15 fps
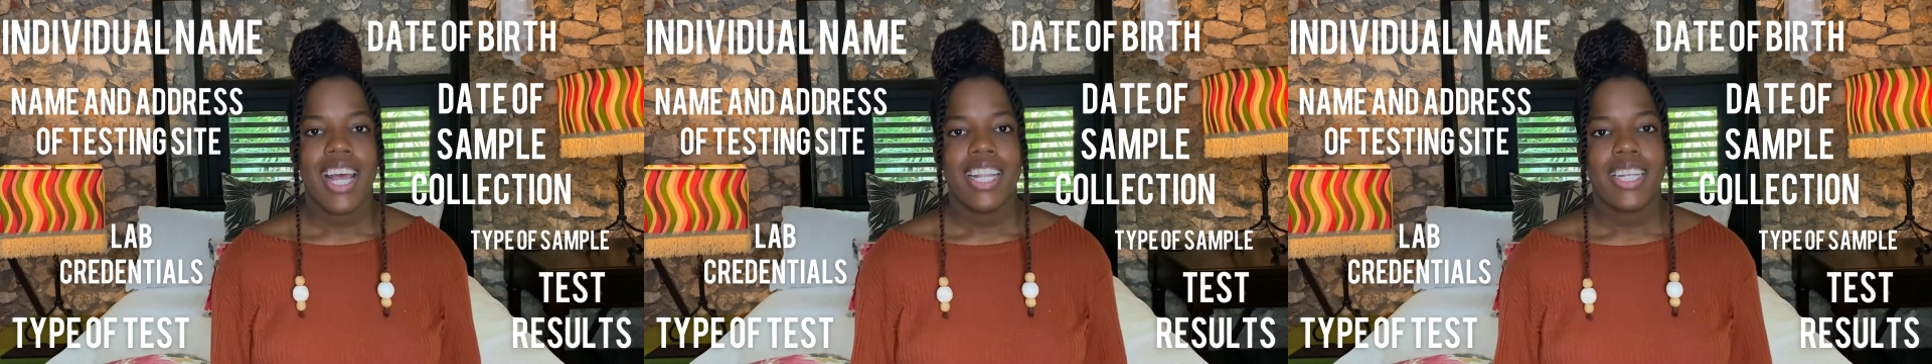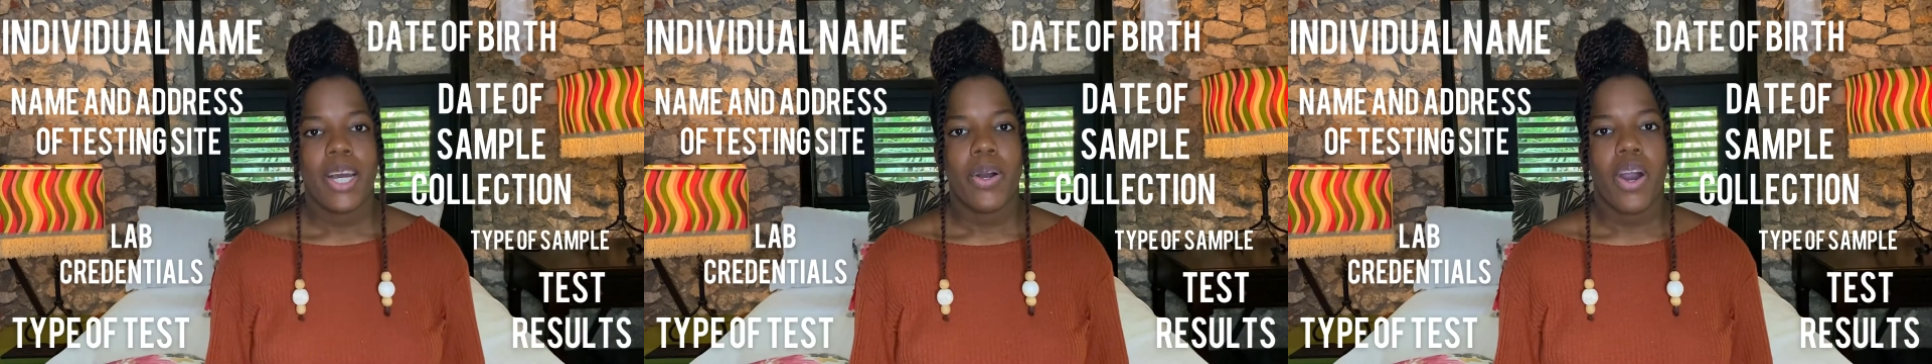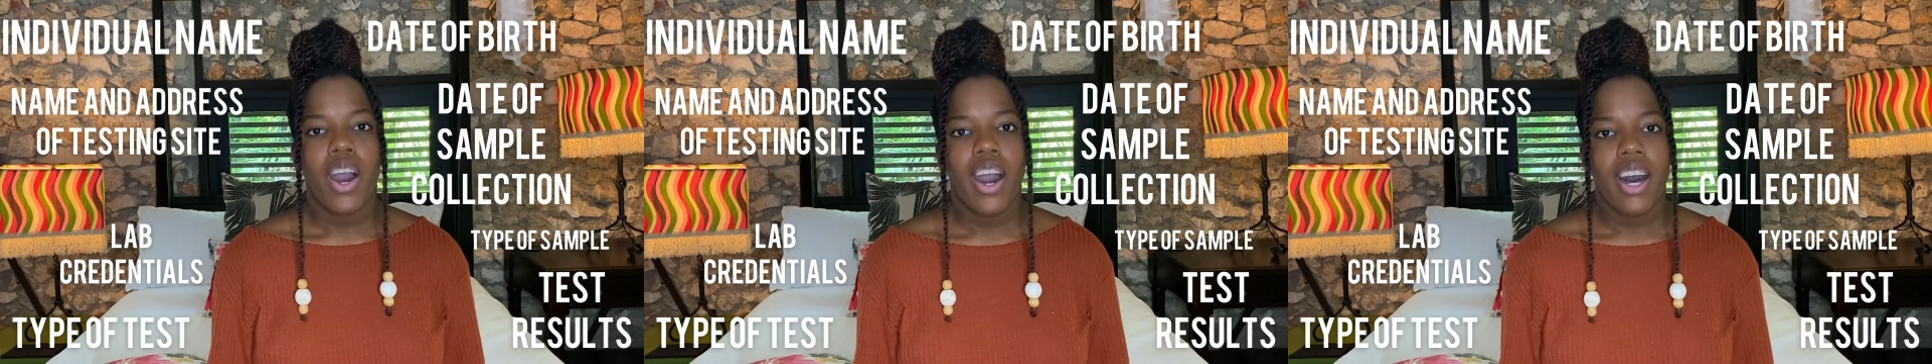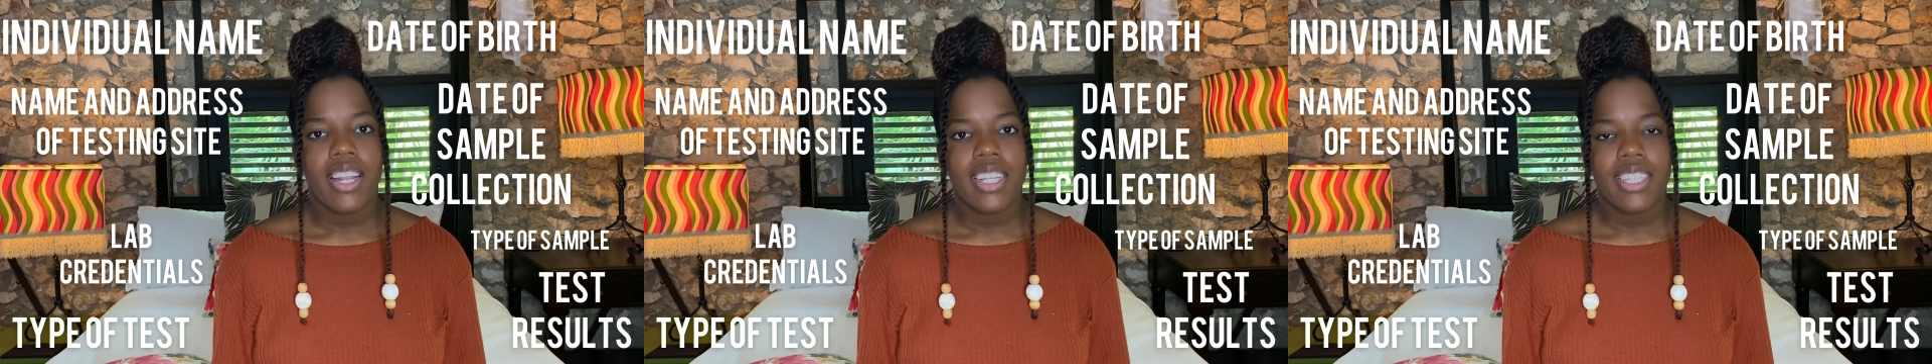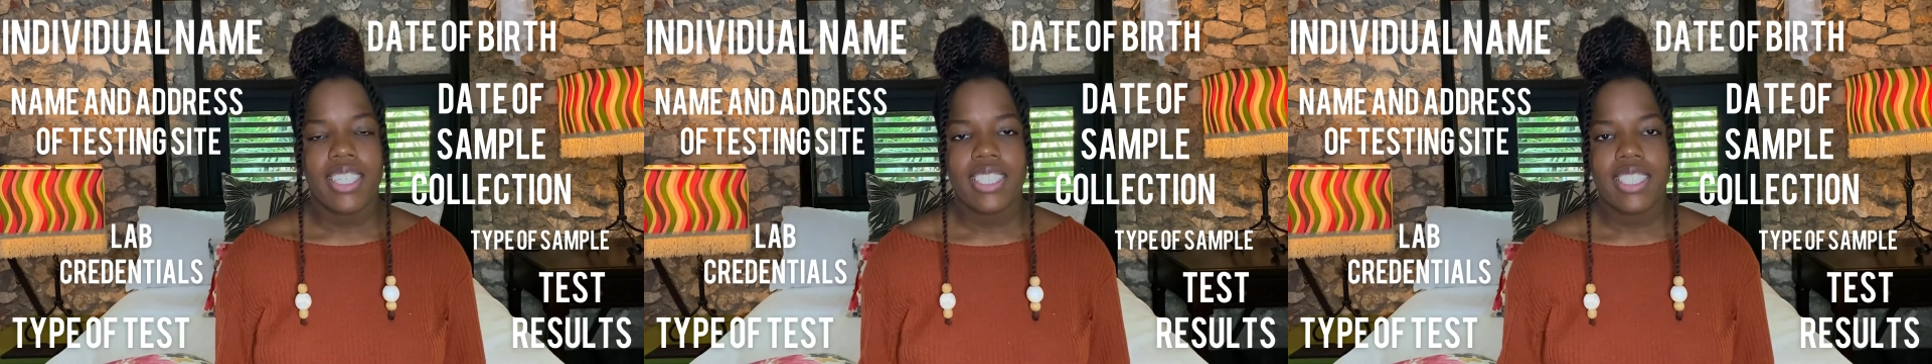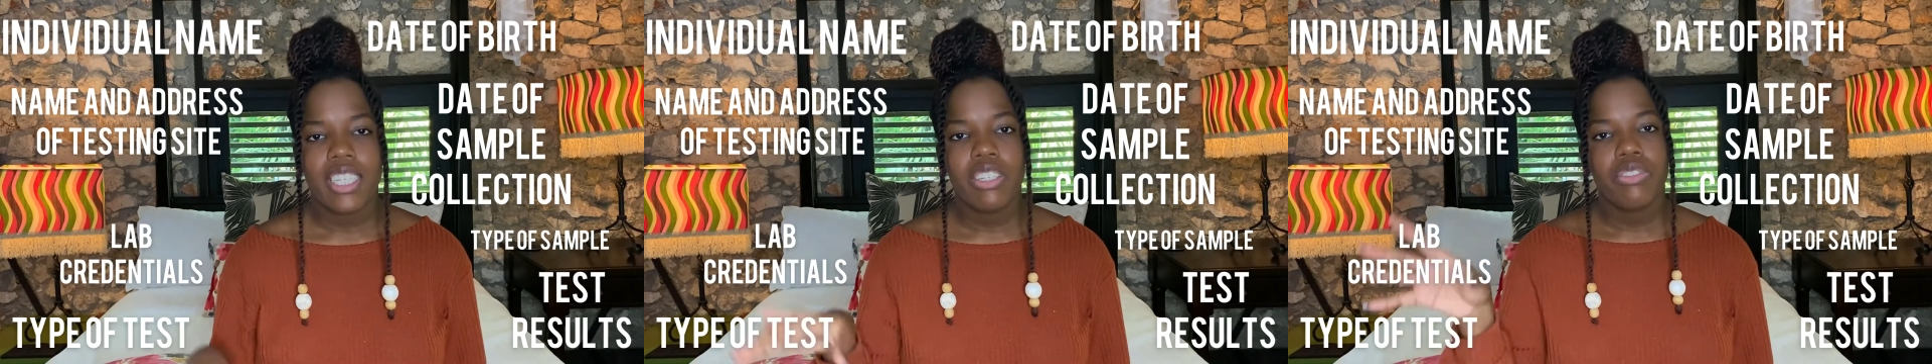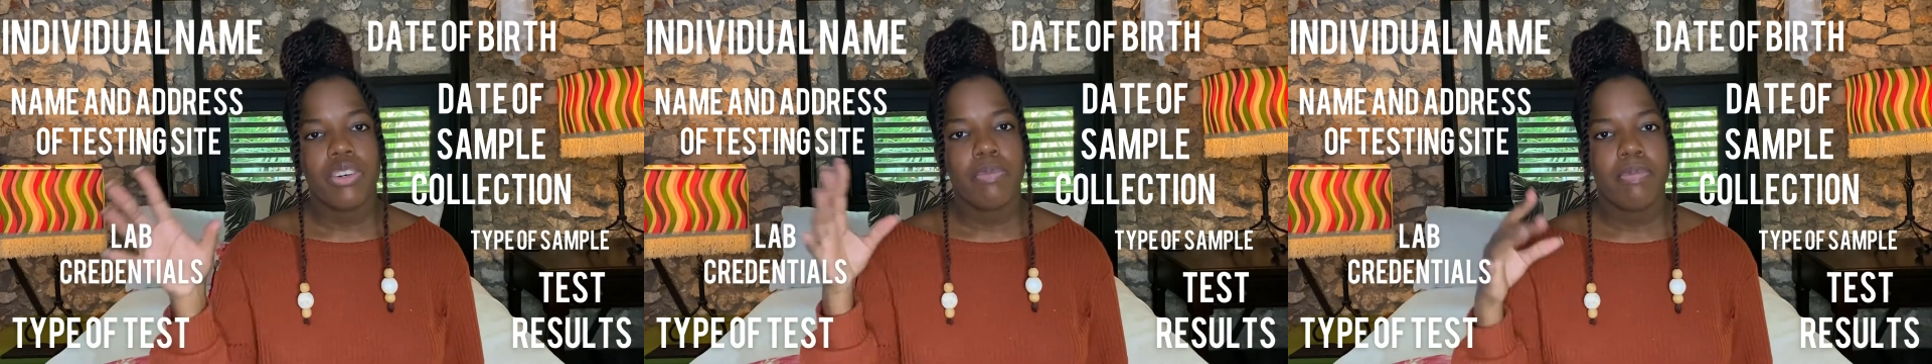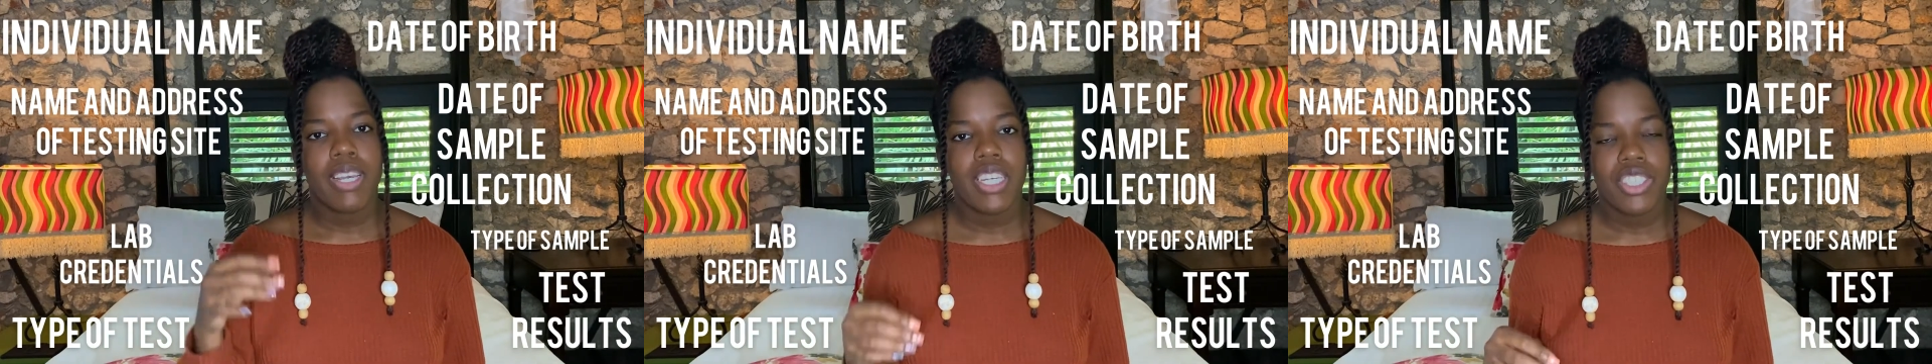Now all of this
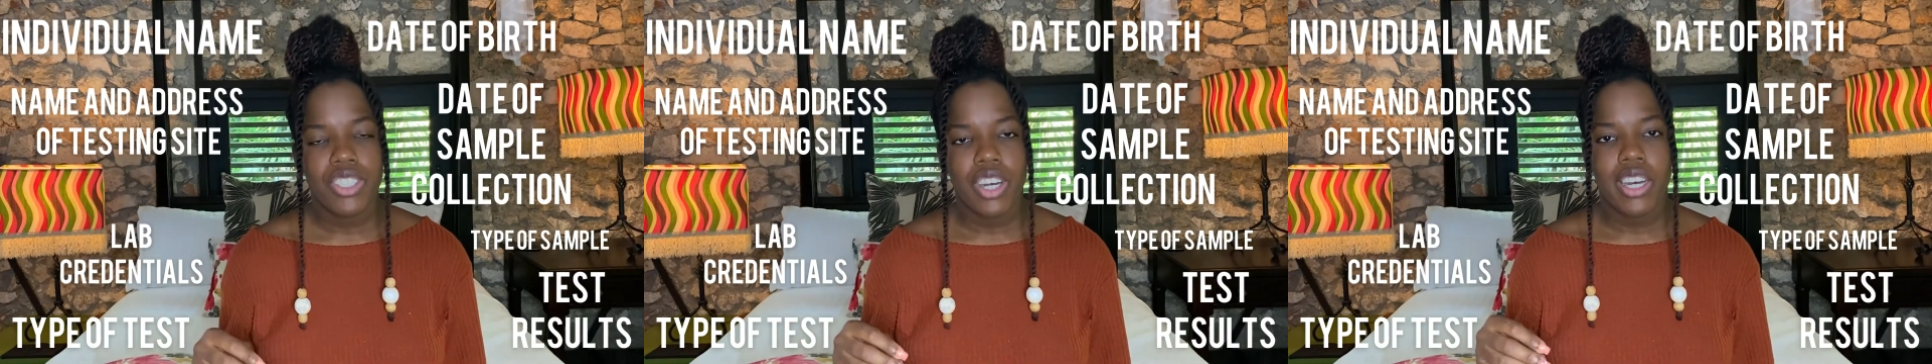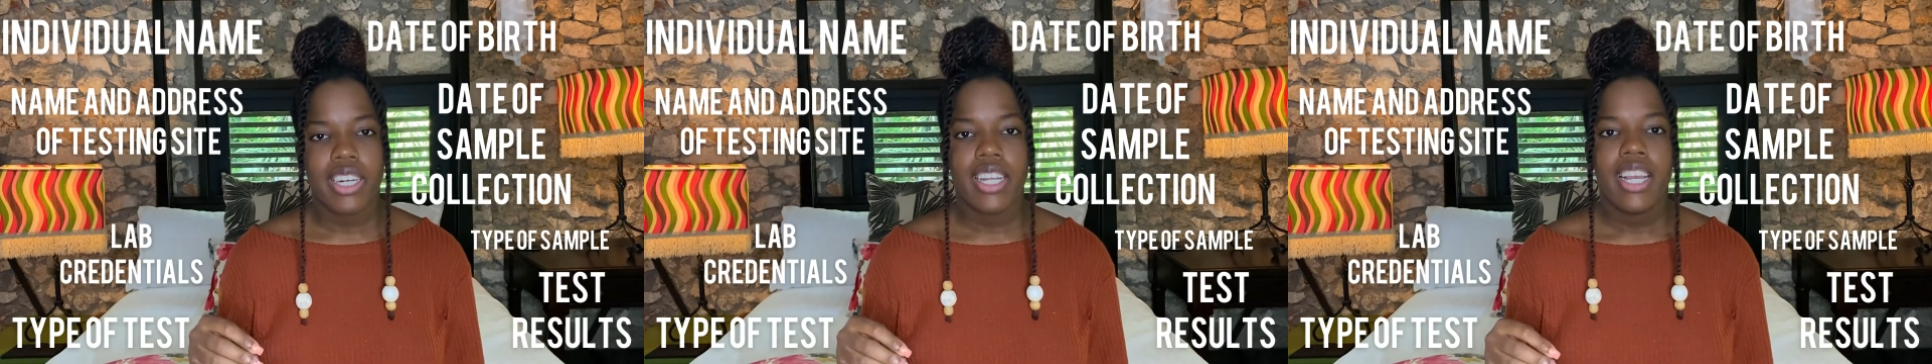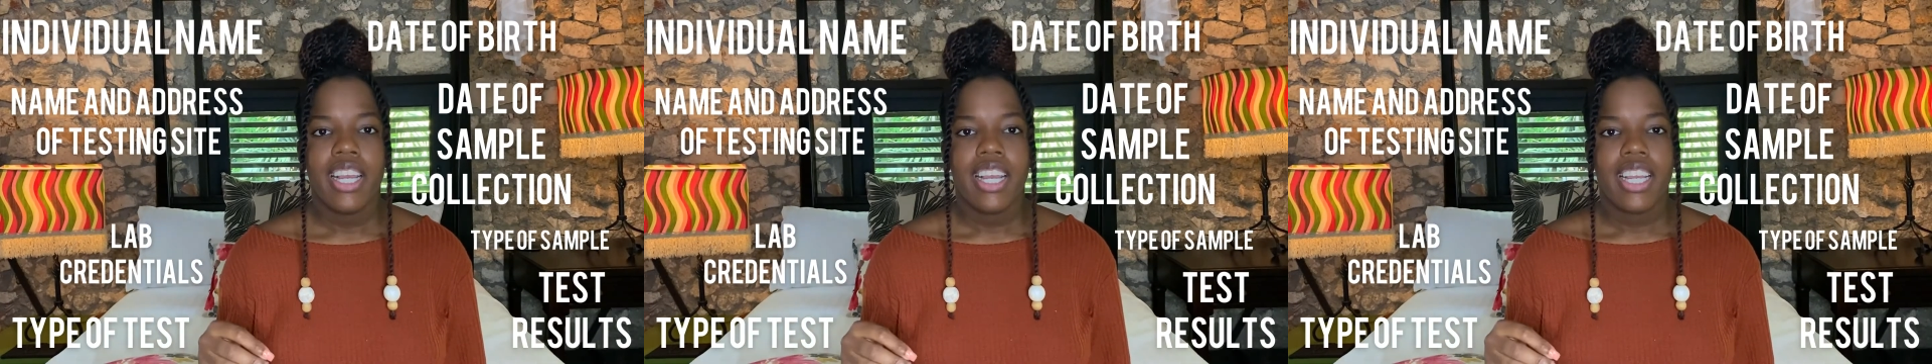information